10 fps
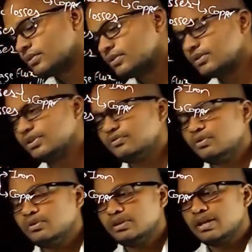
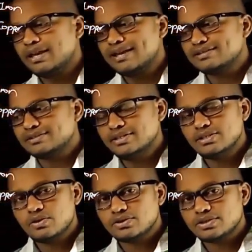Therefore, as these
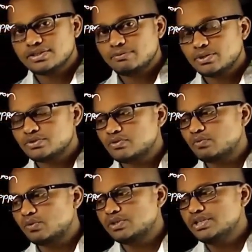losses depends on
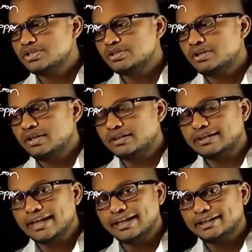voltage,
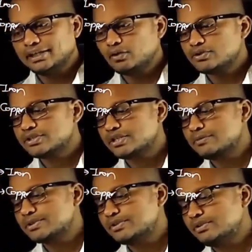dielectric losses
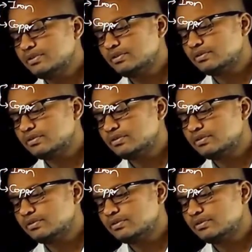comes under